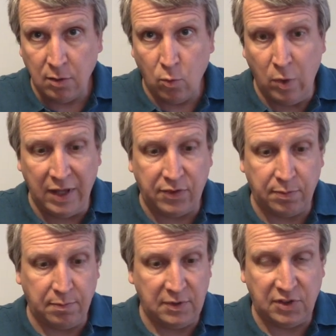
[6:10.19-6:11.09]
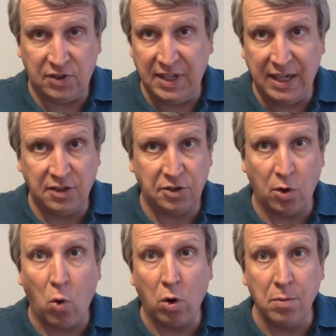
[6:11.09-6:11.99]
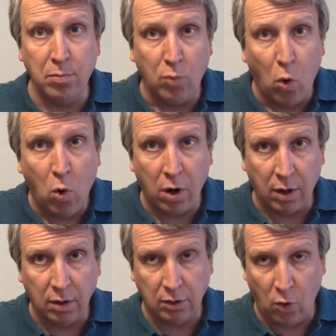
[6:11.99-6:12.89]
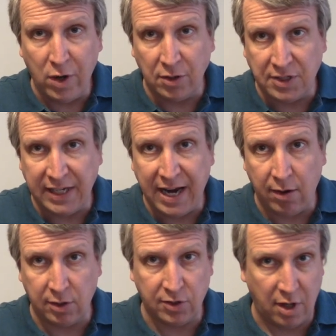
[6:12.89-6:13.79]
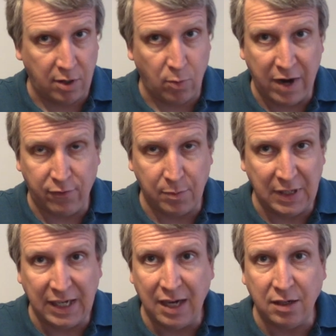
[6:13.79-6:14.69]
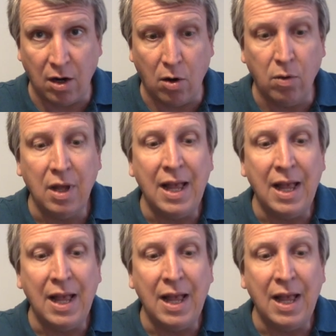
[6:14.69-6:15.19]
with 6 or more loyalty counters on it right from the get-go